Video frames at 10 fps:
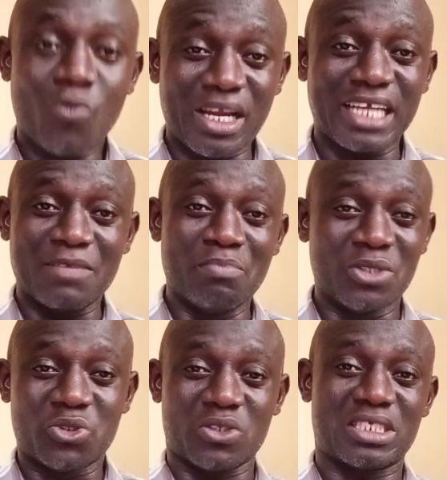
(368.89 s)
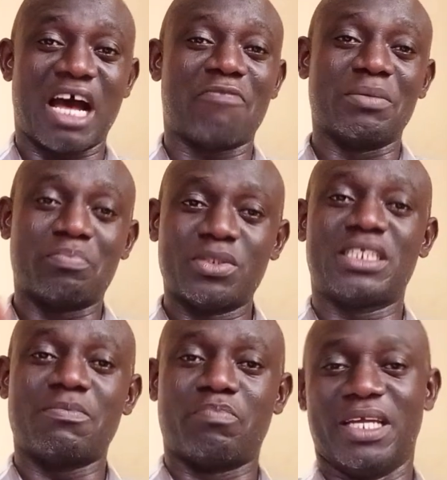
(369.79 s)
What are the measures that have been
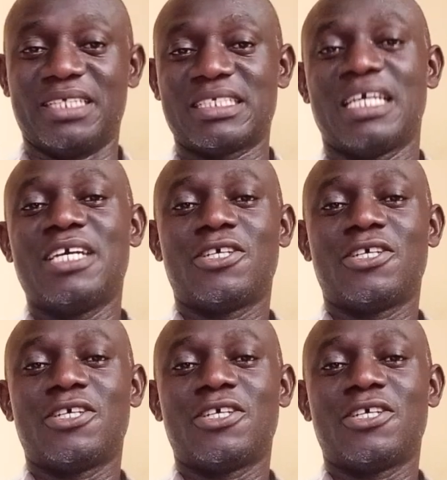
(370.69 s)
put in place